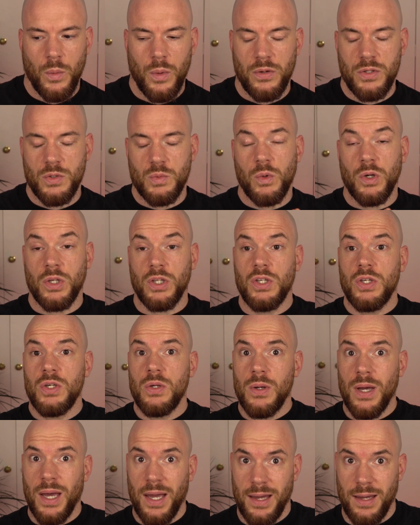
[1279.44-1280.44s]
Whereas what
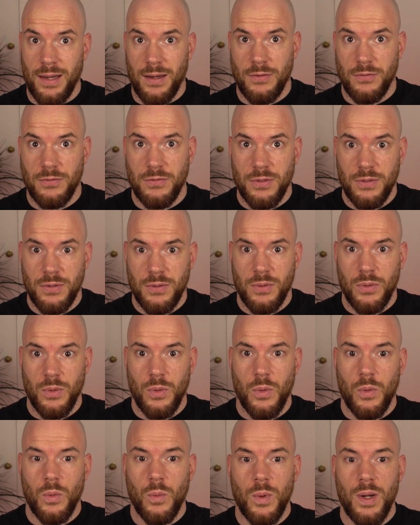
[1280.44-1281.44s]
you have
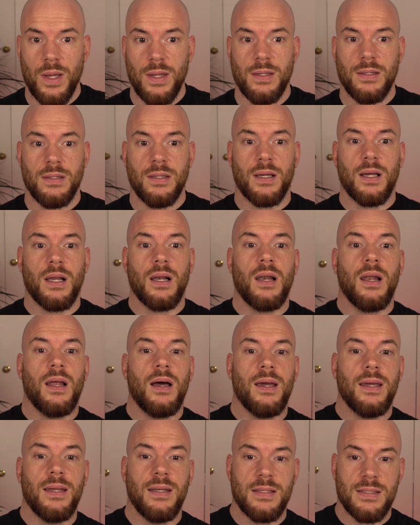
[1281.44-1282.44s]
when the
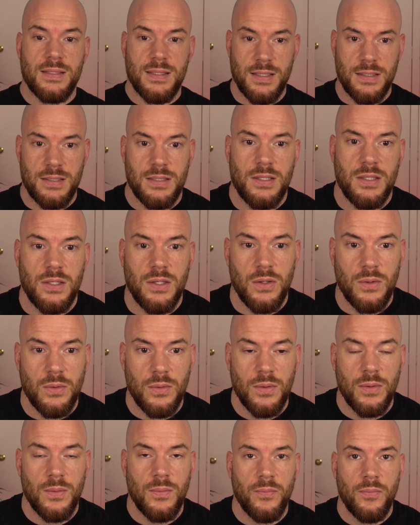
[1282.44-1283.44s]
client says to
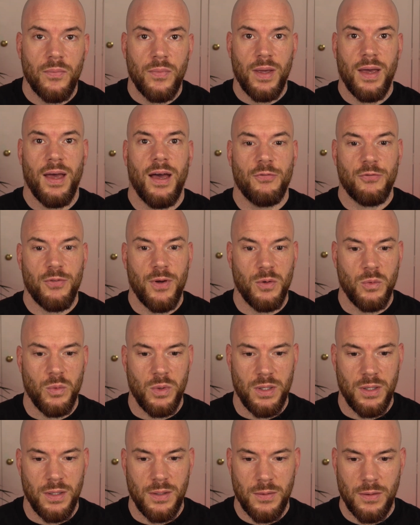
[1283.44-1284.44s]
you, have
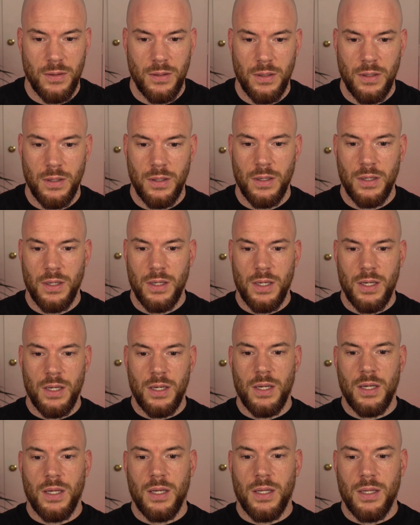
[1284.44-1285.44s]
fun with it,
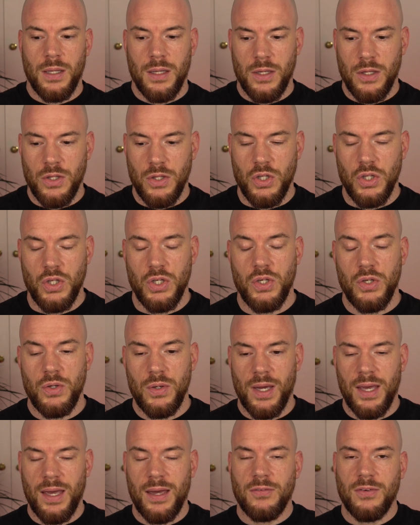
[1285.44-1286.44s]

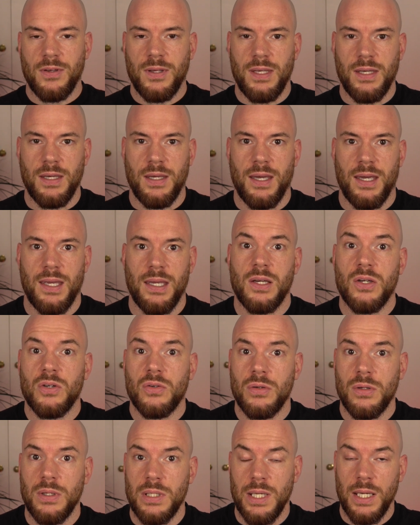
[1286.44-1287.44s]
you have here a
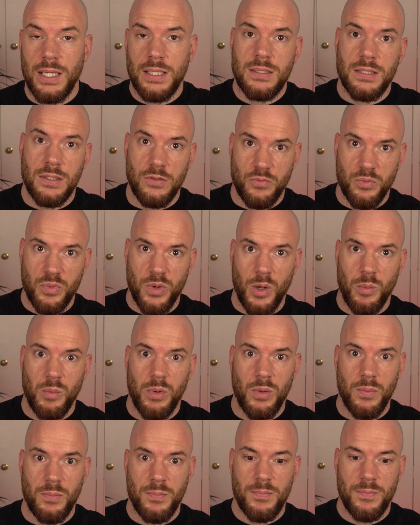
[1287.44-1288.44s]
creative
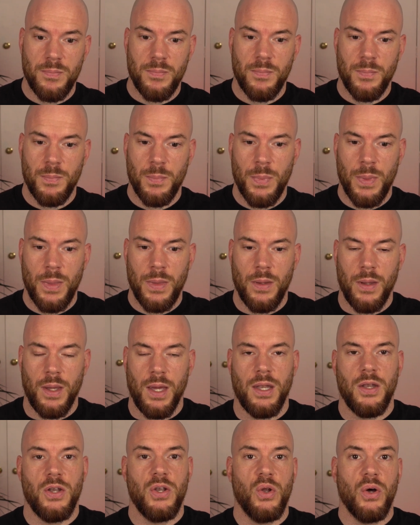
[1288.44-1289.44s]
problem
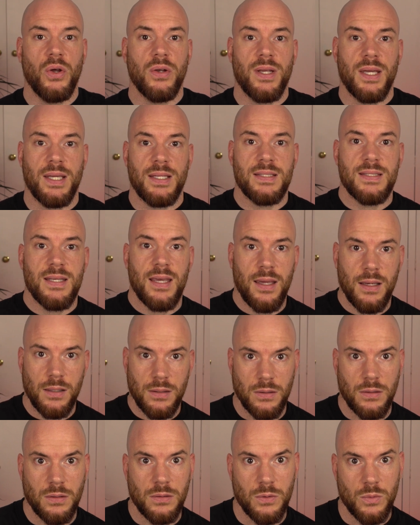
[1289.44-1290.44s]
and not a
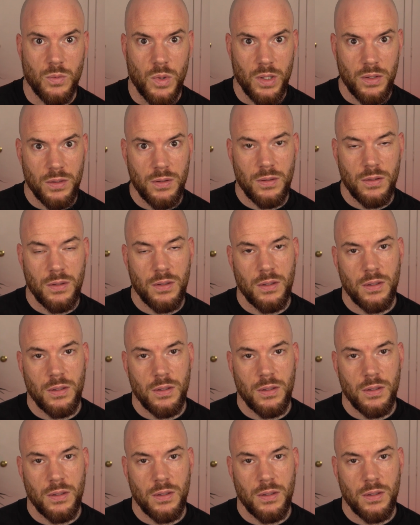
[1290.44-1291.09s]
technical one.